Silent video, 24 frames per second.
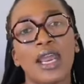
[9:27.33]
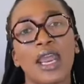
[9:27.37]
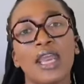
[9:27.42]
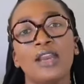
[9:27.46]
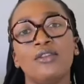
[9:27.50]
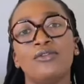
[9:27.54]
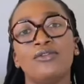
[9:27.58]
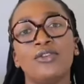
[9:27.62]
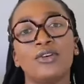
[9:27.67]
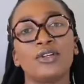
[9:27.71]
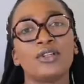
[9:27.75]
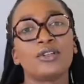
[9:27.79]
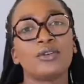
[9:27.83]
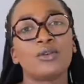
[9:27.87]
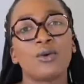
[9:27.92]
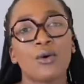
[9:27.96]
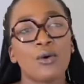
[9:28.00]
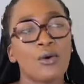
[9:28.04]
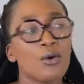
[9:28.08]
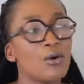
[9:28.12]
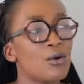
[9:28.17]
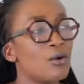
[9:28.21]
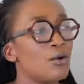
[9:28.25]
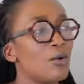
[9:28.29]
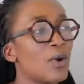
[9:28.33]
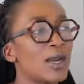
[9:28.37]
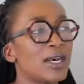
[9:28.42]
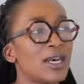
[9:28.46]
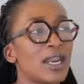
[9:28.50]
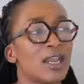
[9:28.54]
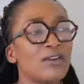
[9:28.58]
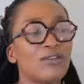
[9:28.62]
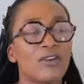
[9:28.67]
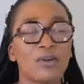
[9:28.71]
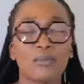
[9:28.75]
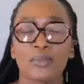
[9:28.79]
Avon or
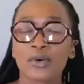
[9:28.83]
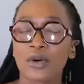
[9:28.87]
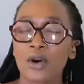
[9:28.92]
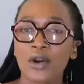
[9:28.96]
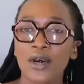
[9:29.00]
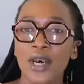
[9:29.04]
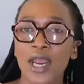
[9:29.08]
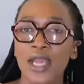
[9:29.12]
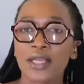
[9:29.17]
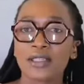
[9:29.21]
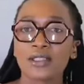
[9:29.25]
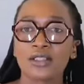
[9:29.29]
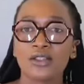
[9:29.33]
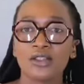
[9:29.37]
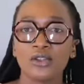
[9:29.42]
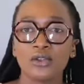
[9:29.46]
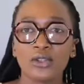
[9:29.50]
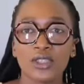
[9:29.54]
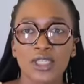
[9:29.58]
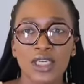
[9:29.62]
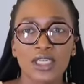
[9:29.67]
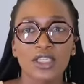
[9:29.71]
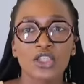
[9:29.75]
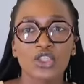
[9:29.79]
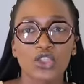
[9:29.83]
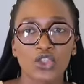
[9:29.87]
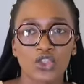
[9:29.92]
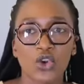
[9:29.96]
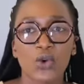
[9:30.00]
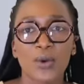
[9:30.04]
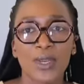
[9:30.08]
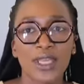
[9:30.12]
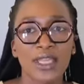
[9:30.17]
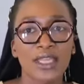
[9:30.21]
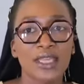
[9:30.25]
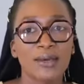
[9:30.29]
whatever product. You're just
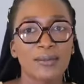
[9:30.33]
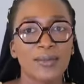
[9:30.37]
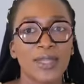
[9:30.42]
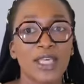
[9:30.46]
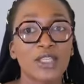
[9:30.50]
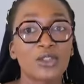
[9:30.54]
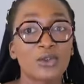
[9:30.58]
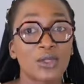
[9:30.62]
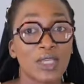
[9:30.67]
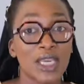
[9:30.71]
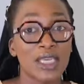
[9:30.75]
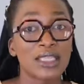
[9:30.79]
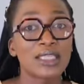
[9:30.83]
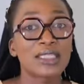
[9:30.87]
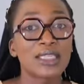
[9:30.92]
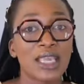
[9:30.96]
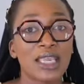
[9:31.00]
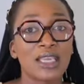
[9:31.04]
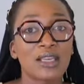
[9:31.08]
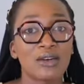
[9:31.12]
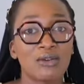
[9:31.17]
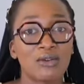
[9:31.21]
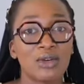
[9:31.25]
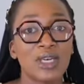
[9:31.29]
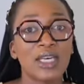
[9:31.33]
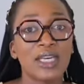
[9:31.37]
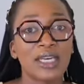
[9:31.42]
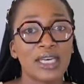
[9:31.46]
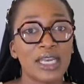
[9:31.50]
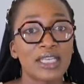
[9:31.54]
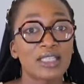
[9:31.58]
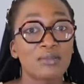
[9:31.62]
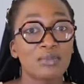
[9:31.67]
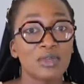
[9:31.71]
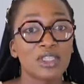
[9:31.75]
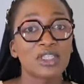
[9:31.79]
showing them that you can take really
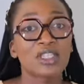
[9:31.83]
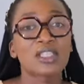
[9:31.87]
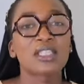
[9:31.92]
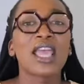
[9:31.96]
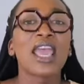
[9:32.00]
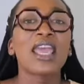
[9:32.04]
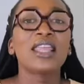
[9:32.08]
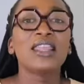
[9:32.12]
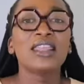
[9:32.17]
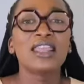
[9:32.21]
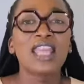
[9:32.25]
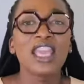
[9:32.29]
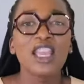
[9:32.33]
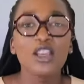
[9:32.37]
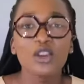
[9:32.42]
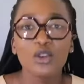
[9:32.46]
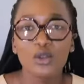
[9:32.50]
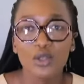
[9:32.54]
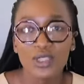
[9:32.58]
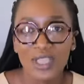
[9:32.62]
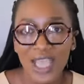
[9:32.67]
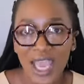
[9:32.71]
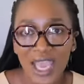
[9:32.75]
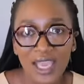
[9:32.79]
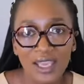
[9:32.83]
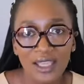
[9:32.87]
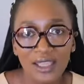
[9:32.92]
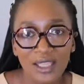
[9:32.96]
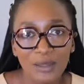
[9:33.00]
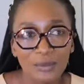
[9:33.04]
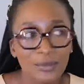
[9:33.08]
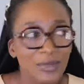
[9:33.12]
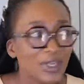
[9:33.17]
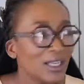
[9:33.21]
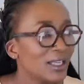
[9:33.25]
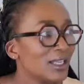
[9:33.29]
nice pictures, and then you tag
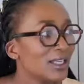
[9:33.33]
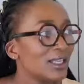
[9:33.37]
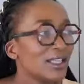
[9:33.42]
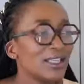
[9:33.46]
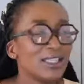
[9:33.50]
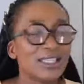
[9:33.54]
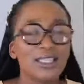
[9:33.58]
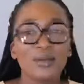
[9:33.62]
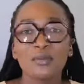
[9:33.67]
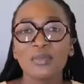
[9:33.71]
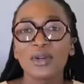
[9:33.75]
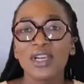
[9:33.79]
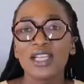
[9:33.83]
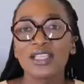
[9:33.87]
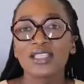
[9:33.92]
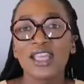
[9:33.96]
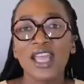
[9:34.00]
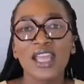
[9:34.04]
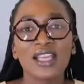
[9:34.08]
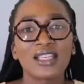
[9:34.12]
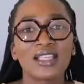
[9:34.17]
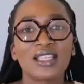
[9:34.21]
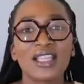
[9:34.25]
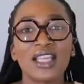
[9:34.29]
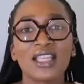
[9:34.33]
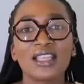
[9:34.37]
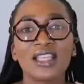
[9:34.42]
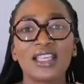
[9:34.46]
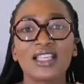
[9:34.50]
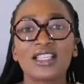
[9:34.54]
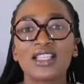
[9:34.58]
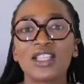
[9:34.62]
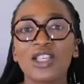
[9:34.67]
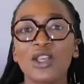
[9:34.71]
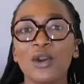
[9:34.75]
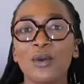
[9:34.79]
them. Simple as that. Then
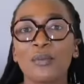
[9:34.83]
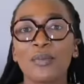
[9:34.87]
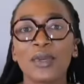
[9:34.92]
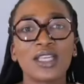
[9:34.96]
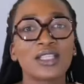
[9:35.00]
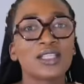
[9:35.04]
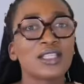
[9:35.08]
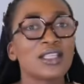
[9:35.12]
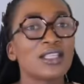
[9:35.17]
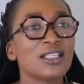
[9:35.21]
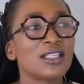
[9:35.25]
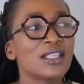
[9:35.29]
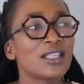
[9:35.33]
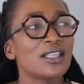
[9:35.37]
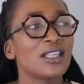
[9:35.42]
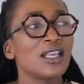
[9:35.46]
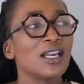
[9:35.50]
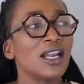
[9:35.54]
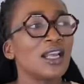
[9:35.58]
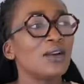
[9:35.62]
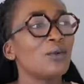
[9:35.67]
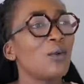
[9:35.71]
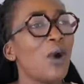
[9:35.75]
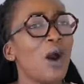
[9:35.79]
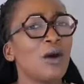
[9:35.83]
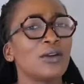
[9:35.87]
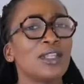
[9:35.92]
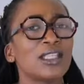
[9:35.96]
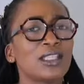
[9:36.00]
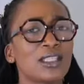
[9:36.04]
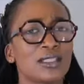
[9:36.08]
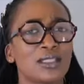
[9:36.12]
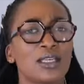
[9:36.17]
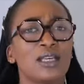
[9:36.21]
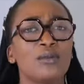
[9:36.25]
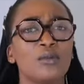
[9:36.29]
they see your pictures and they're like, wow,
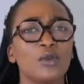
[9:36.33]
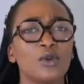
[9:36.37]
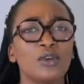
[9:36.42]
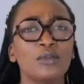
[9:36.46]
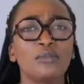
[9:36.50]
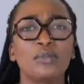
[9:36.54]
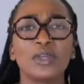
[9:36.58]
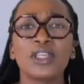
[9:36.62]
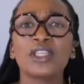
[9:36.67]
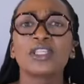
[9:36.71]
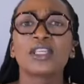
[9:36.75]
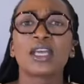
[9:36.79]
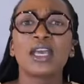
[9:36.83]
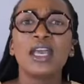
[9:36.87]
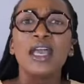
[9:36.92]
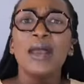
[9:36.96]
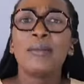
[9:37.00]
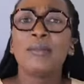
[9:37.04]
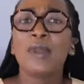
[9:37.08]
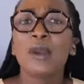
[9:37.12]
that's a damn good picture.